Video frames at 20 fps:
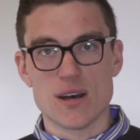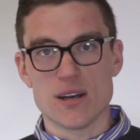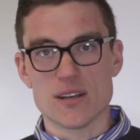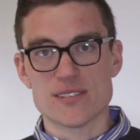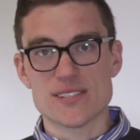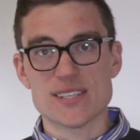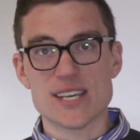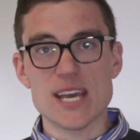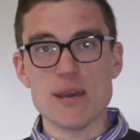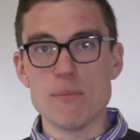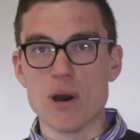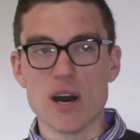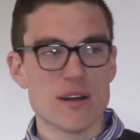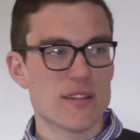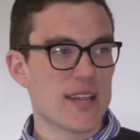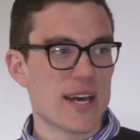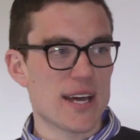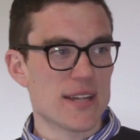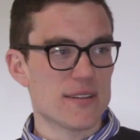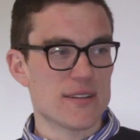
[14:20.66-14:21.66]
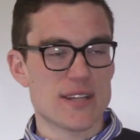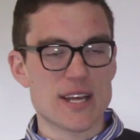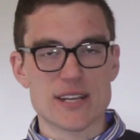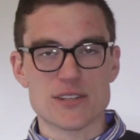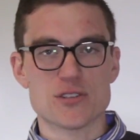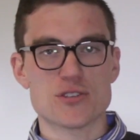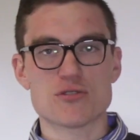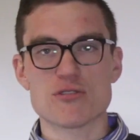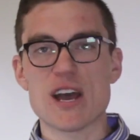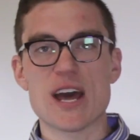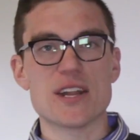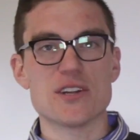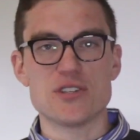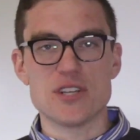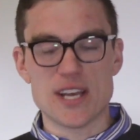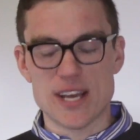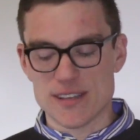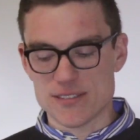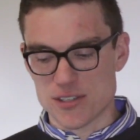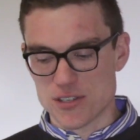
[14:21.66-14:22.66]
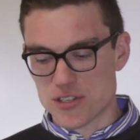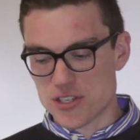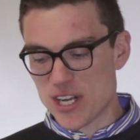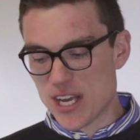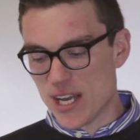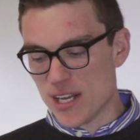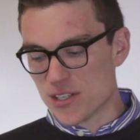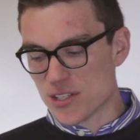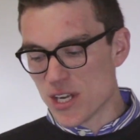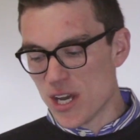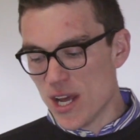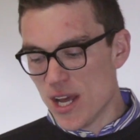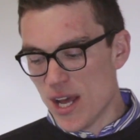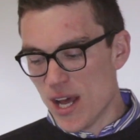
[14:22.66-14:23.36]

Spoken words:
schema. That strategy hasn't changed.